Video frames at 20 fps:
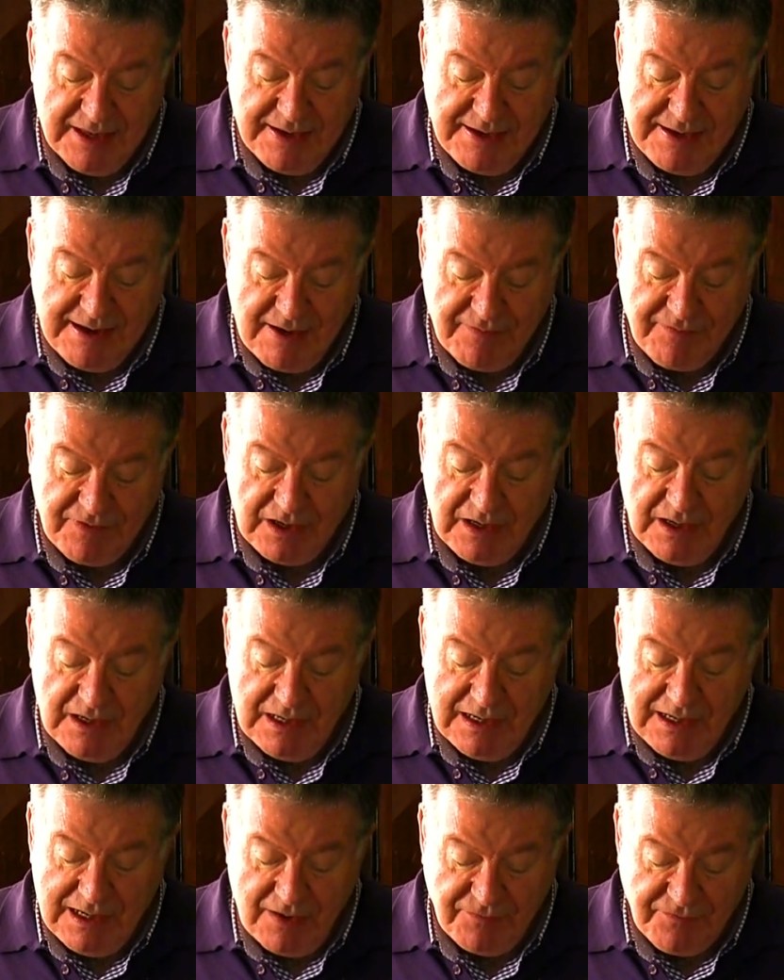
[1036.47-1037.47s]
never
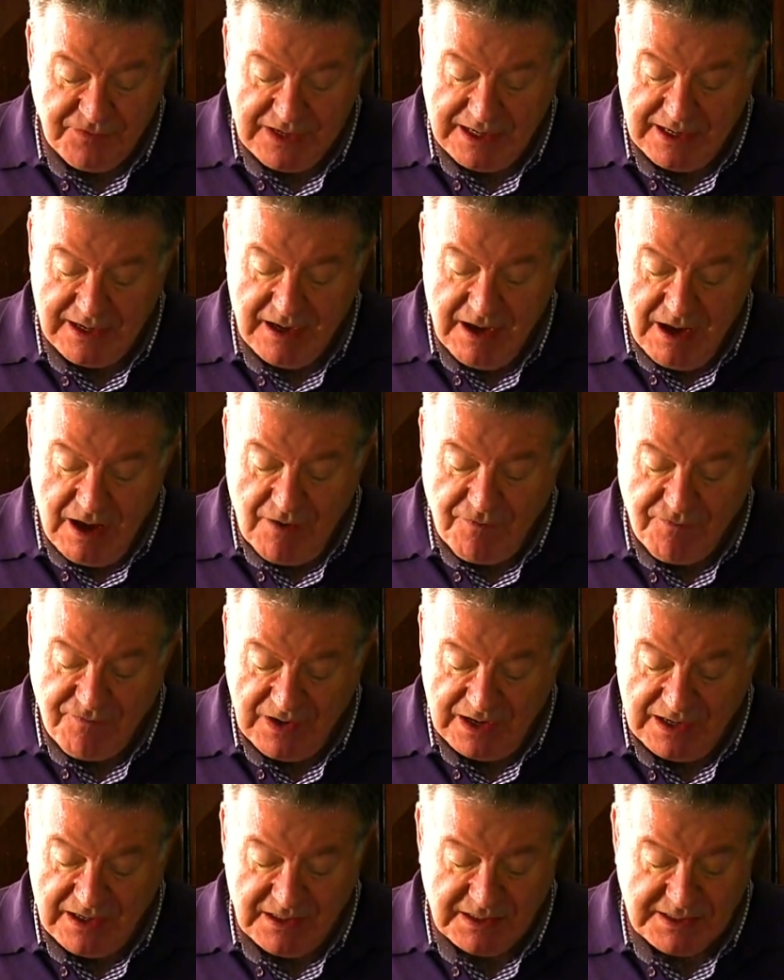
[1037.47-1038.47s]
lifting a
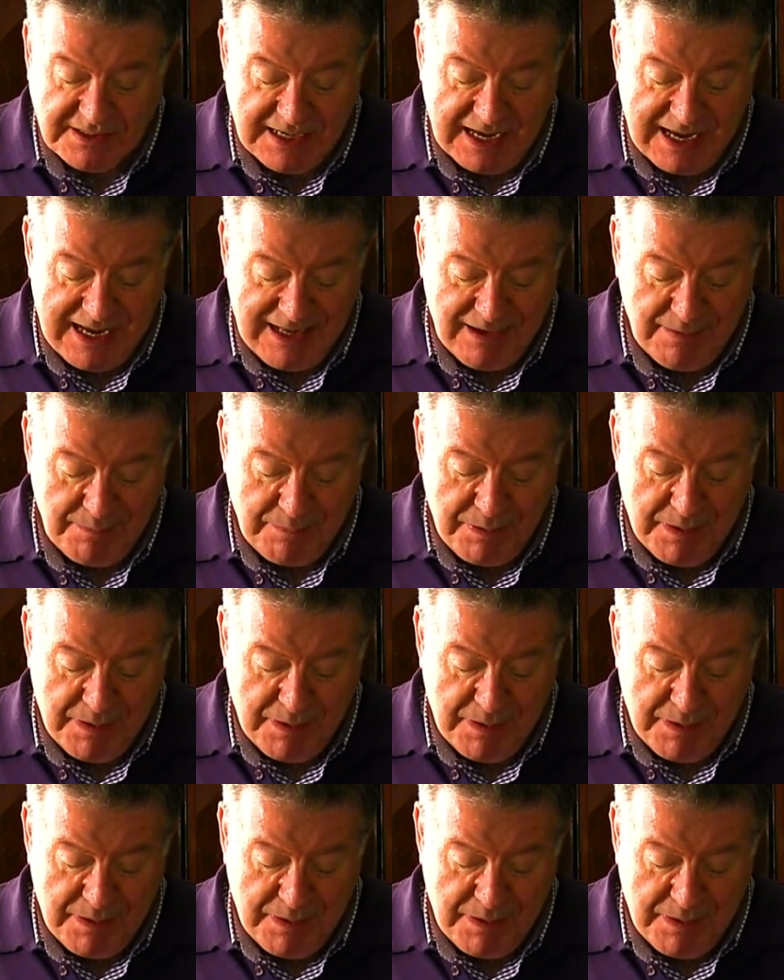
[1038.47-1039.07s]
finger to help?